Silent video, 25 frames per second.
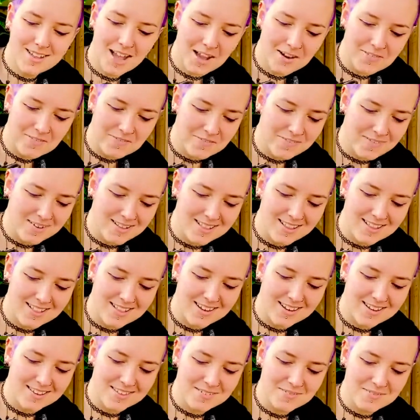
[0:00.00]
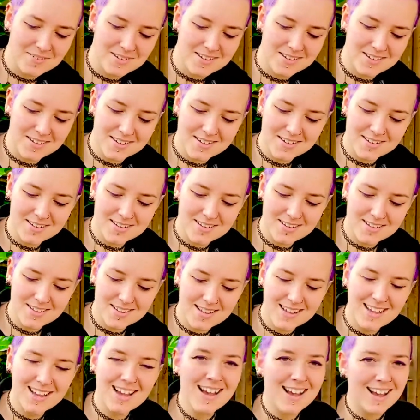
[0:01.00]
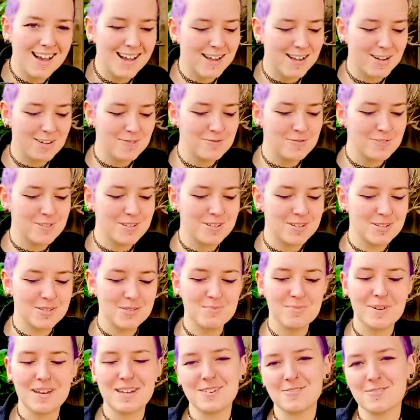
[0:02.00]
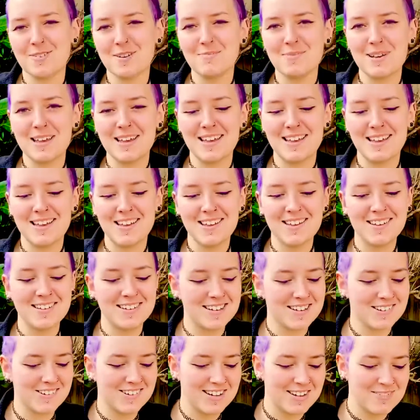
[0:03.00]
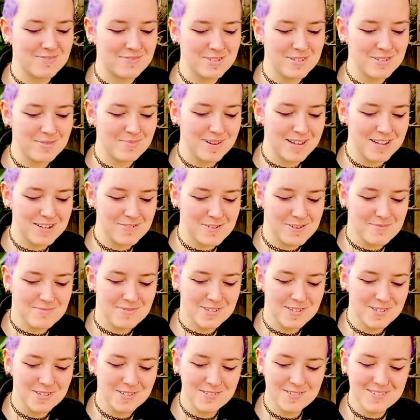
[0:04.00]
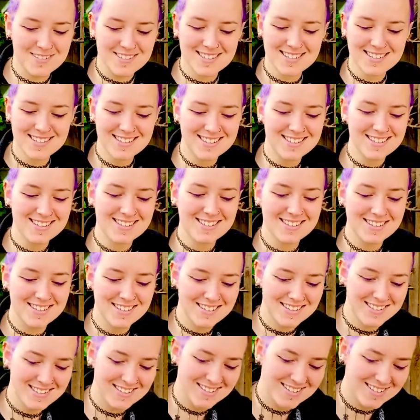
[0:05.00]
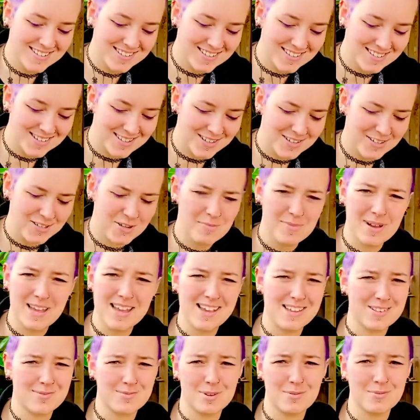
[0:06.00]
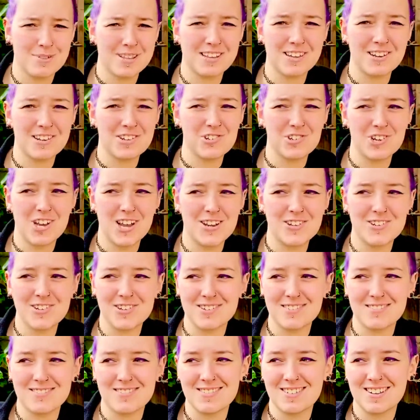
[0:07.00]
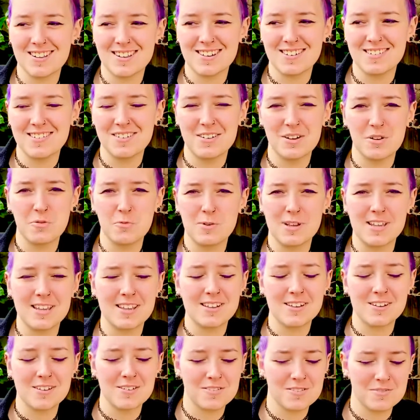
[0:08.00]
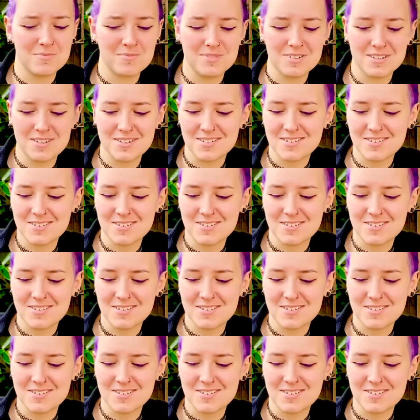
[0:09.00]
really like them. Yeah, I have the spiderweb hair and now I have the spiderweb shoes, although my hair's probably going to change in like a week or something.